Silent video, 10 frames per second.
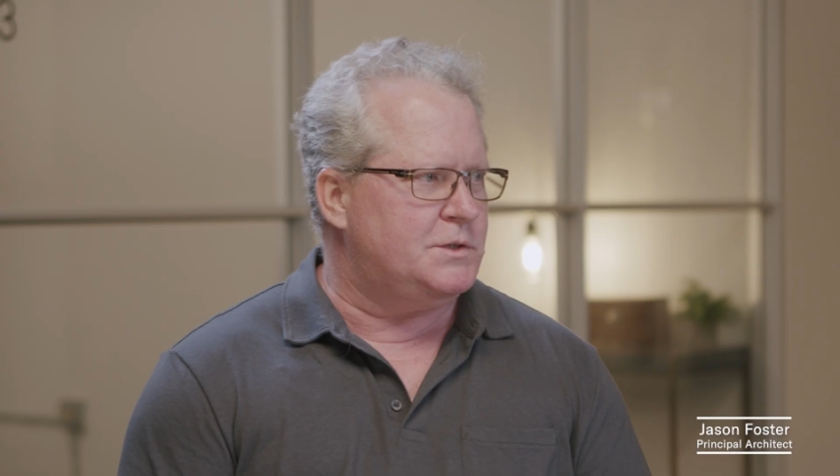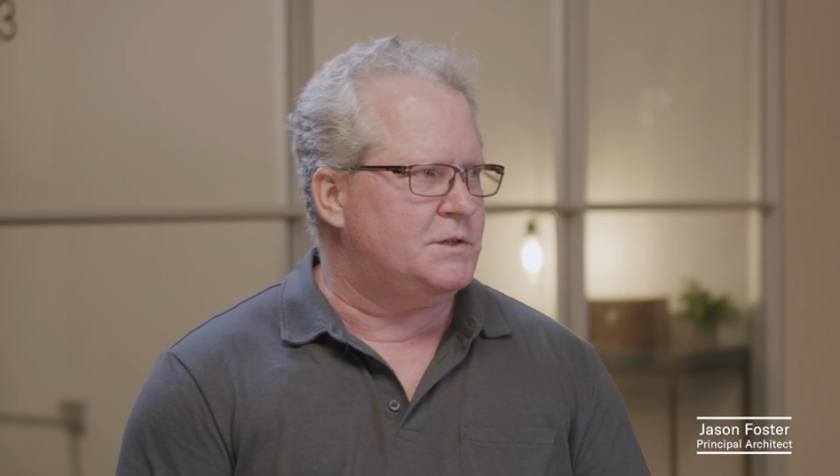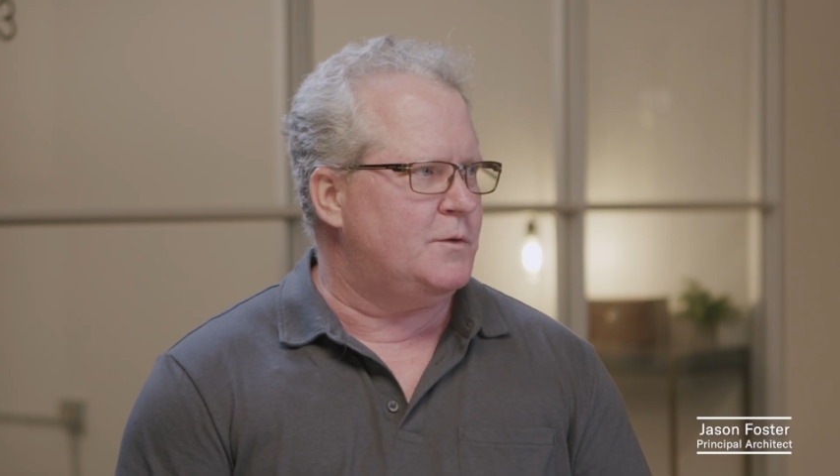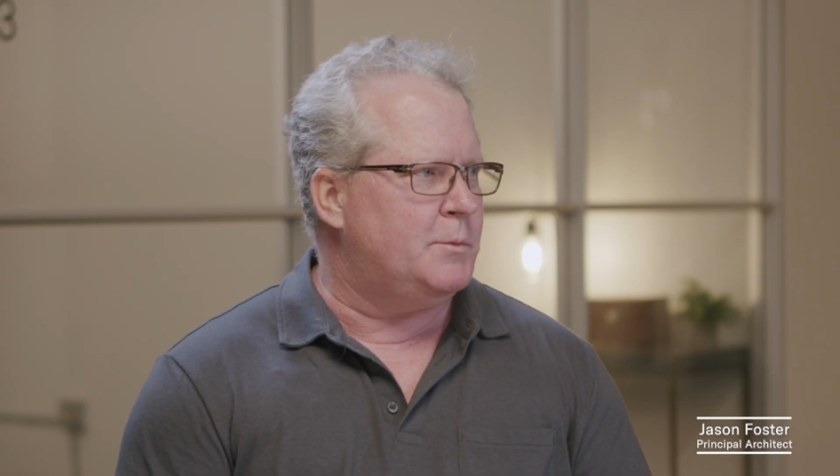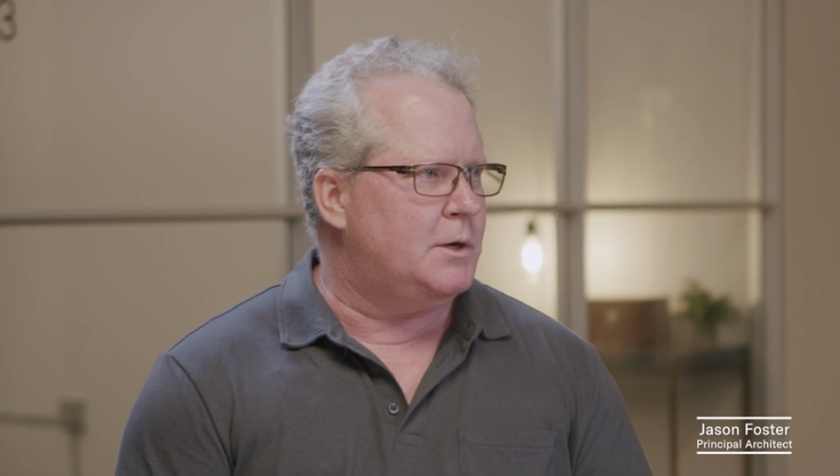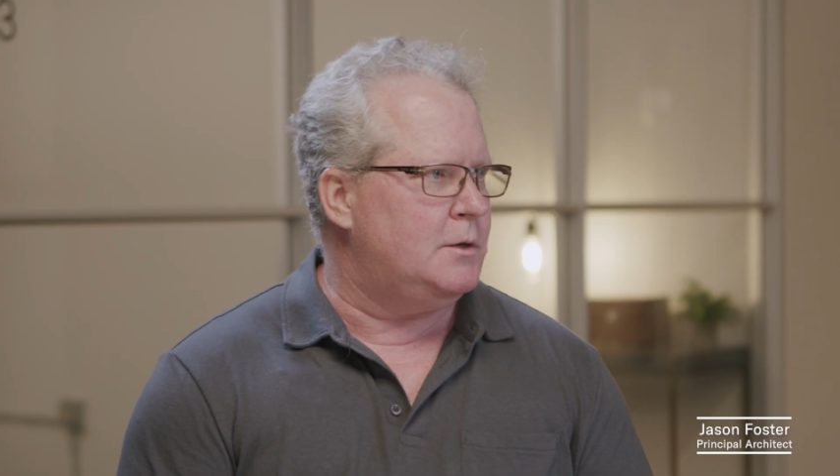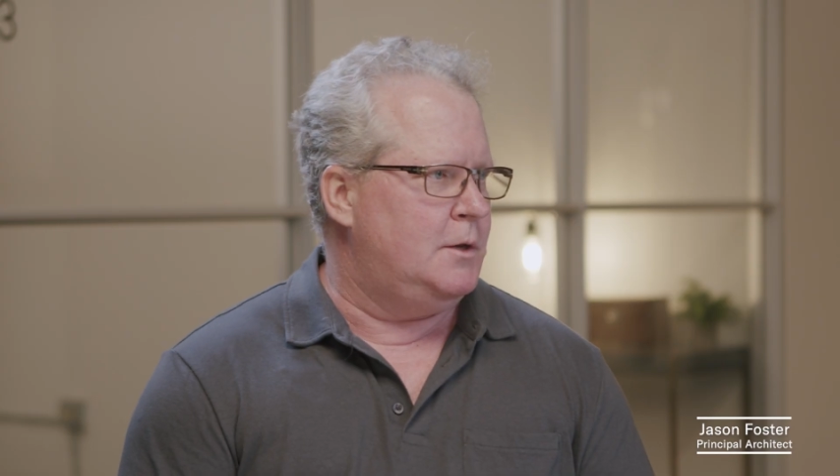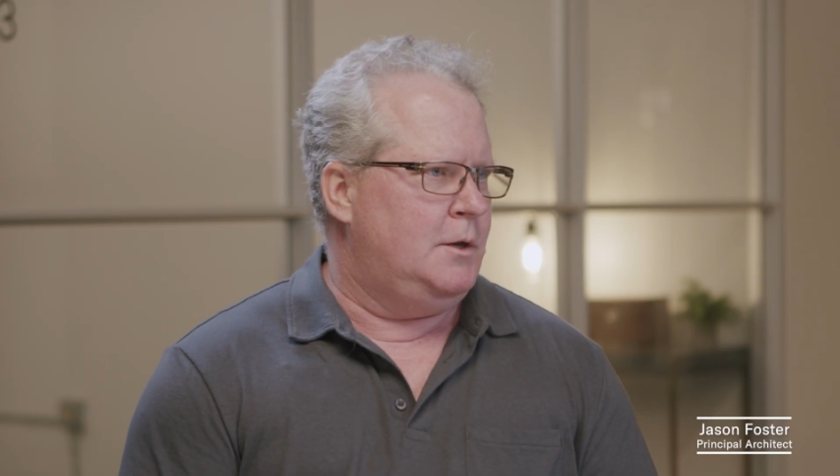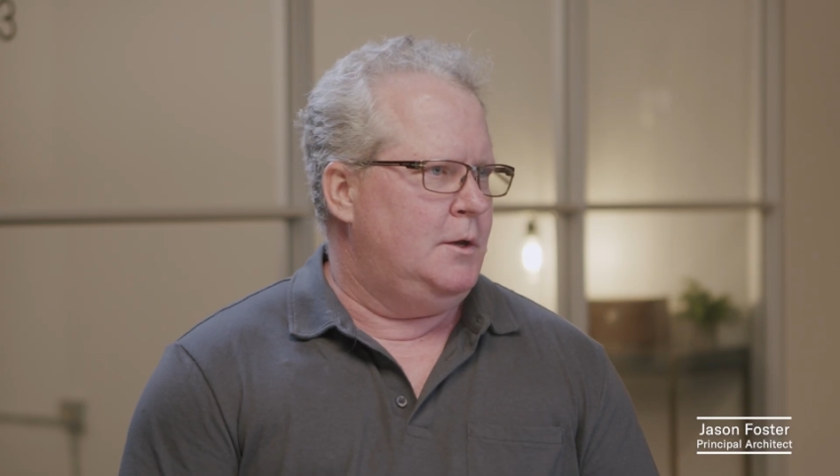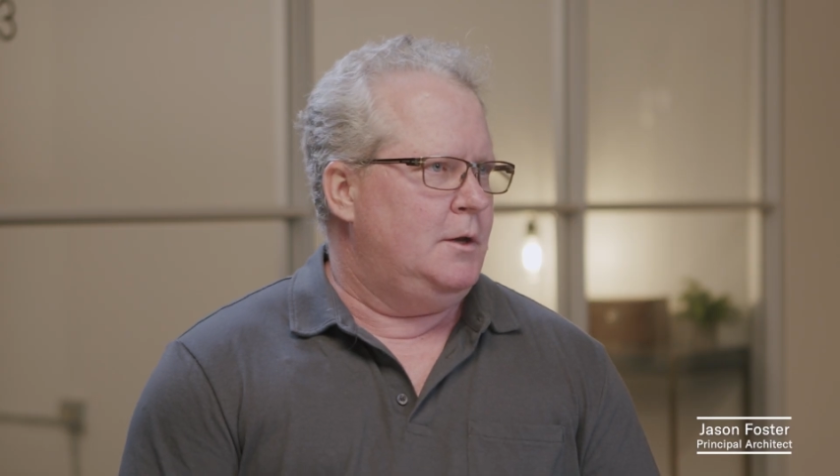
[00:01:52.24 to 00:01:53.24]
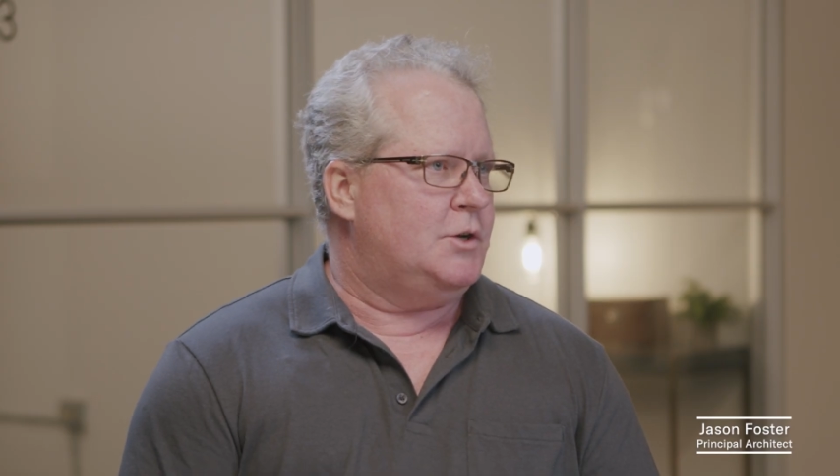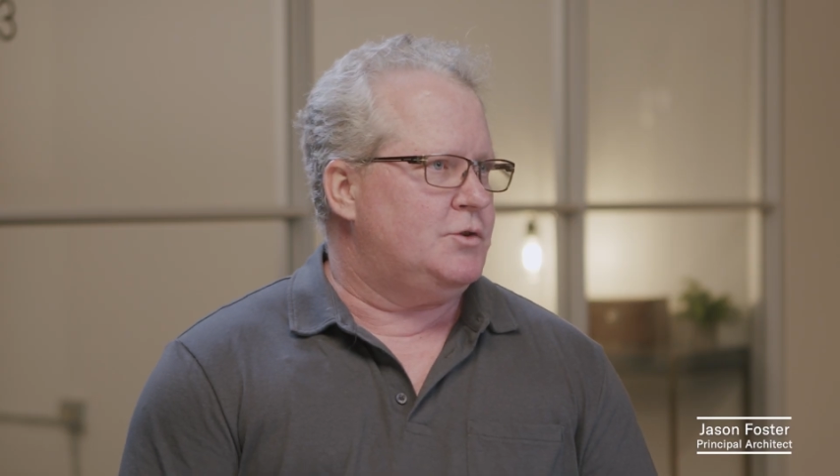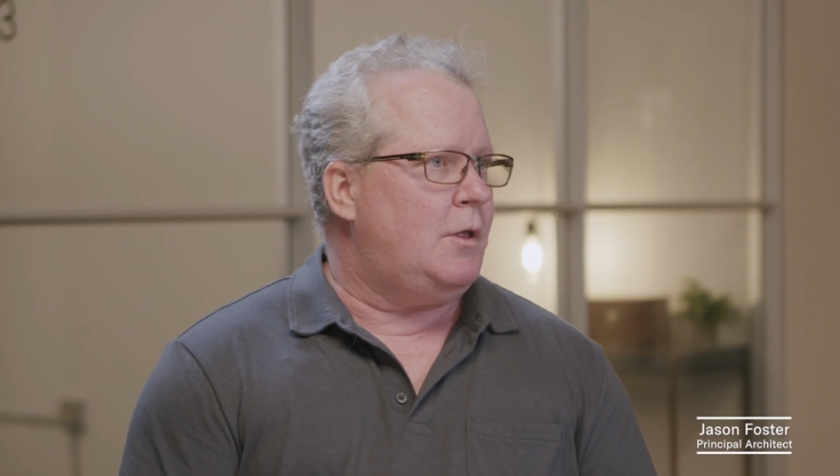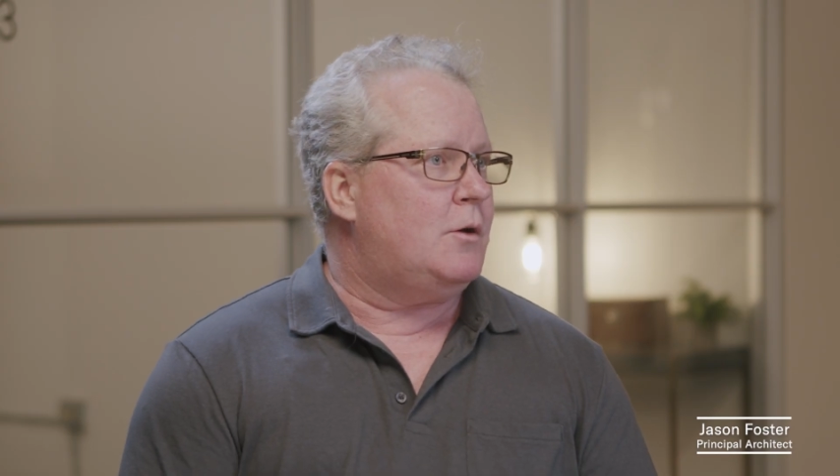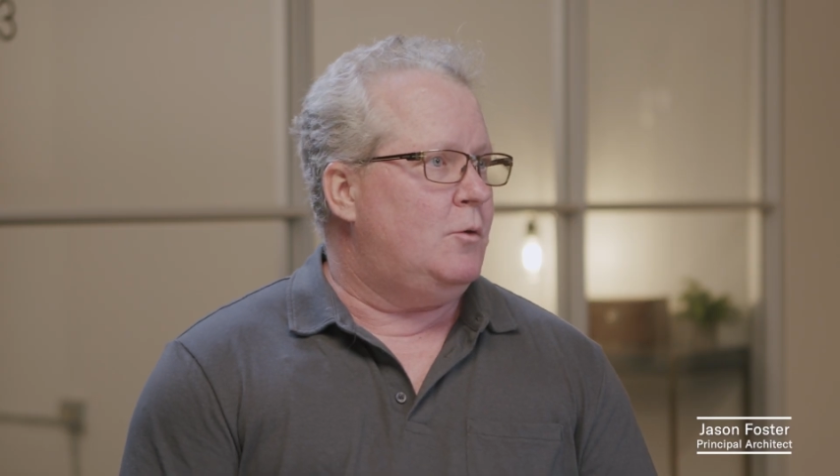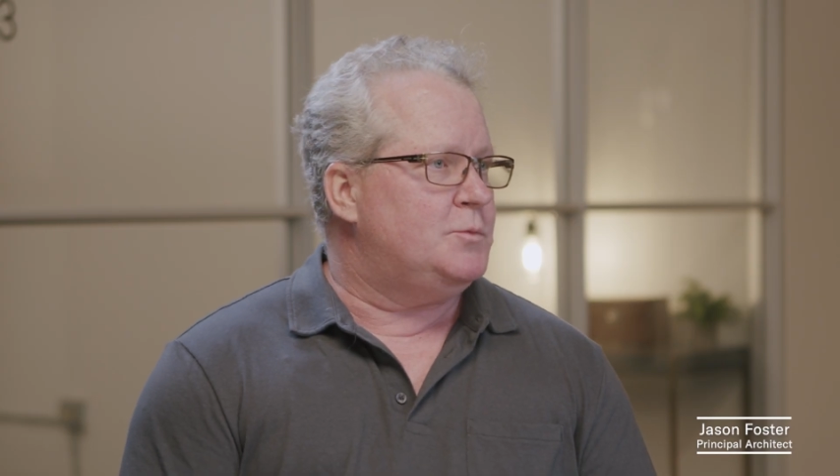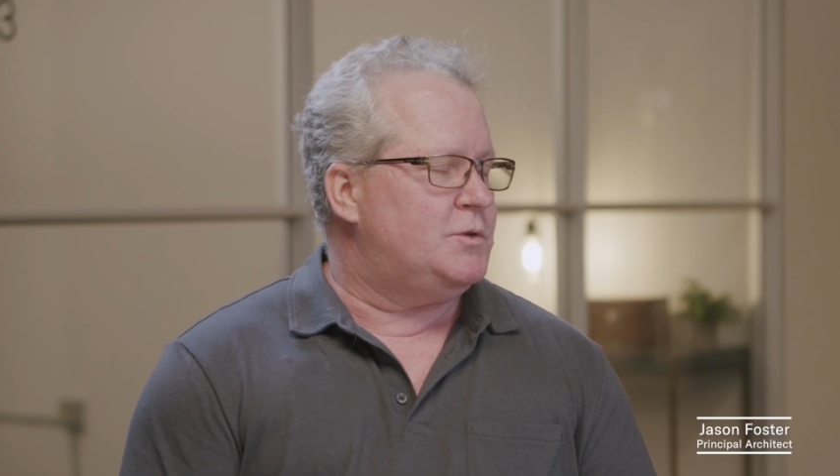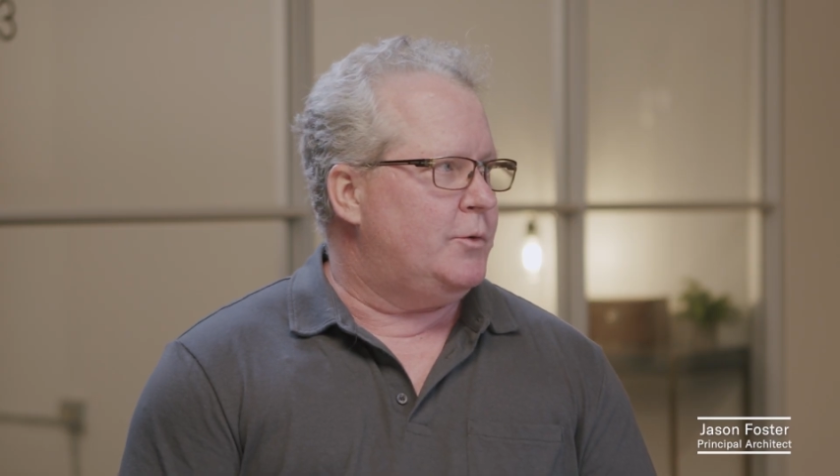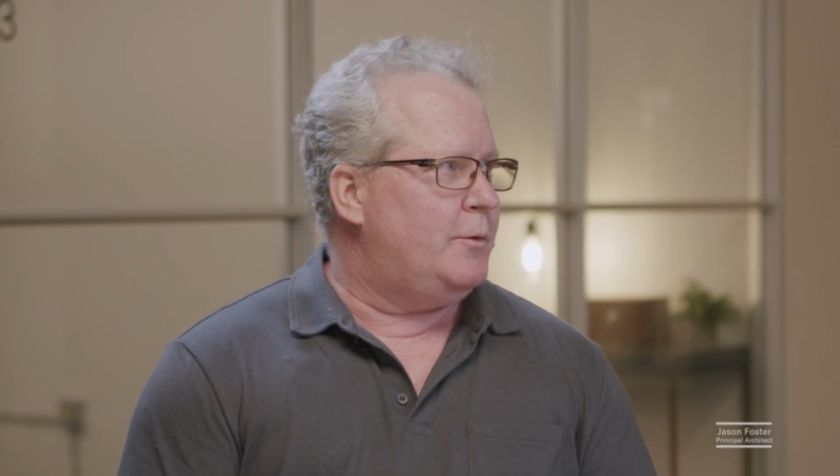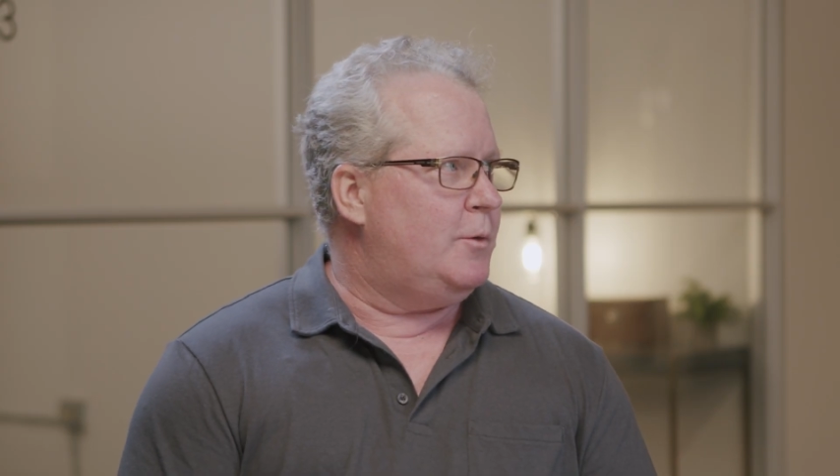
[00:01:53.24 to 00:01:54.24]
is from a Sherlock Holmes
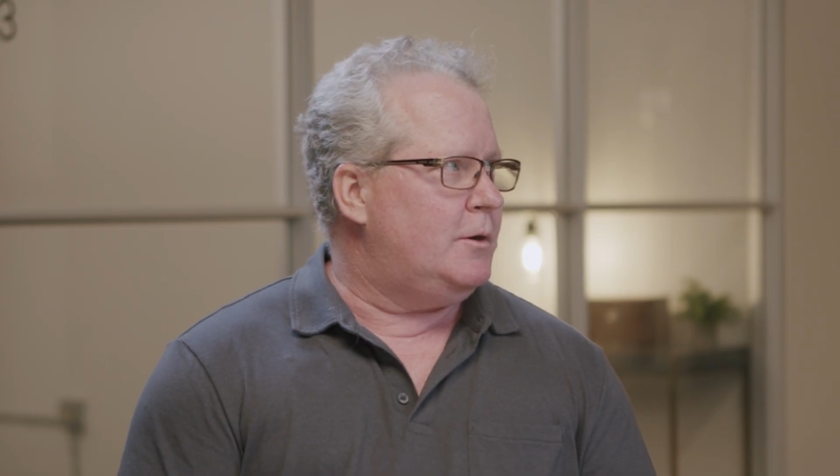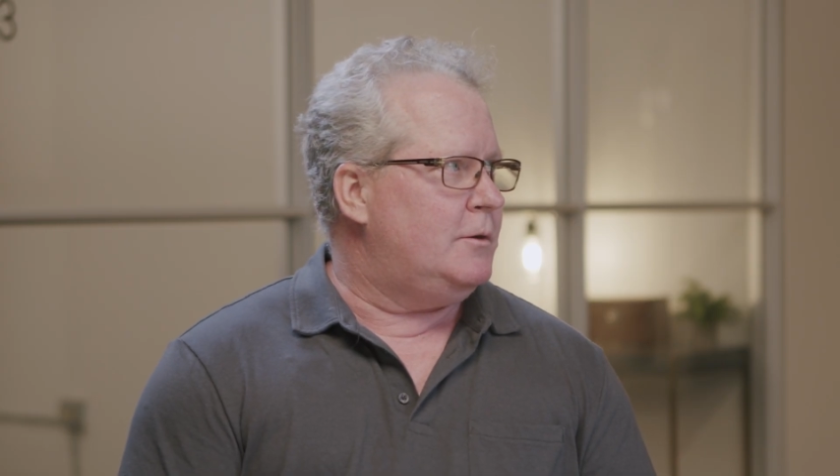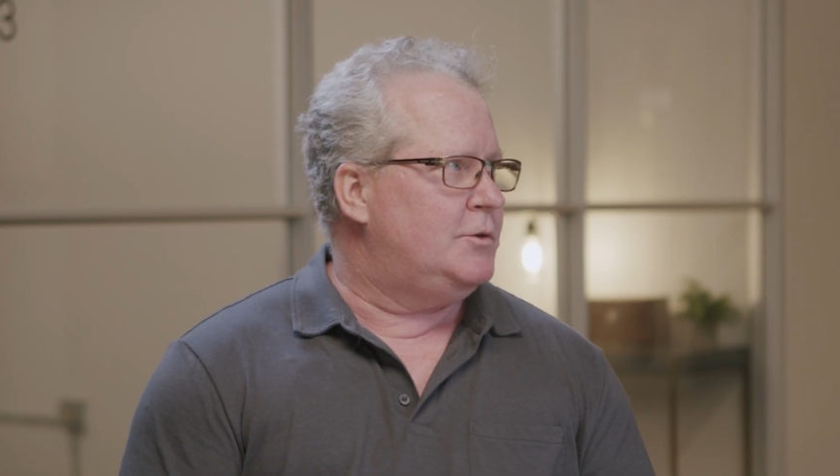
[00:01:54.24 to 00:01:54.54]
story where